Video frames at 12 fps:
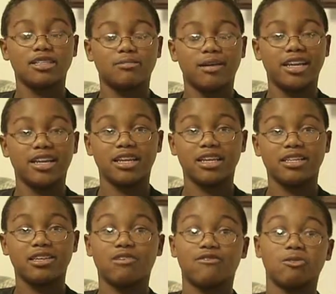has made it
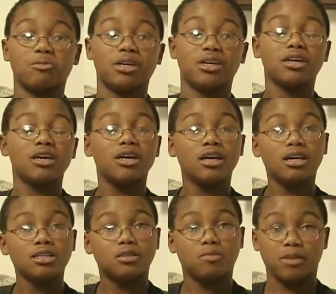easier for me
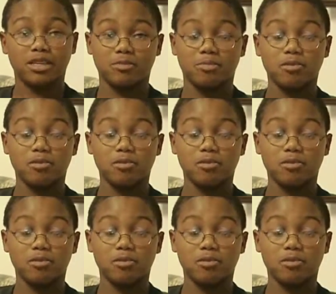to play